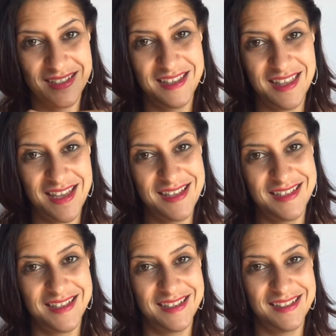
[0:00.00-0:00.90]
to the
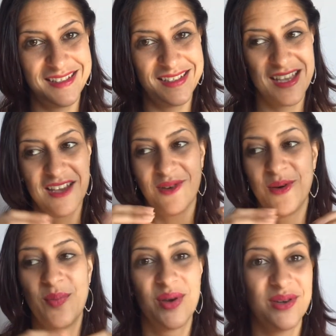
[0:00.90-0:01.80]
incident
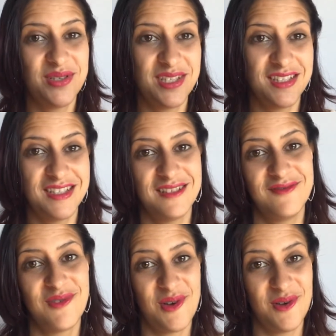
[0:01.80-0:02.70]
or persons
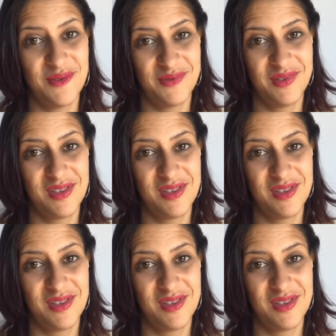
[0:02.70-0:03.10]
involved.